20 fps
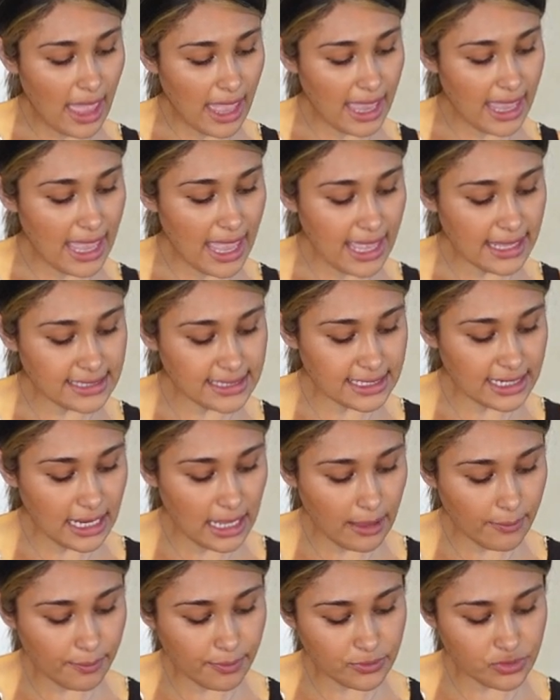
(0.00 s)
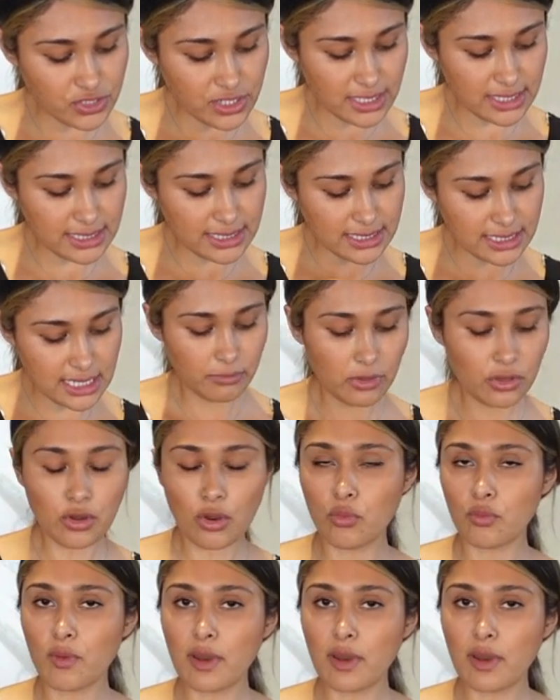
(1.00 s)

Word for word: I ended up just, you know,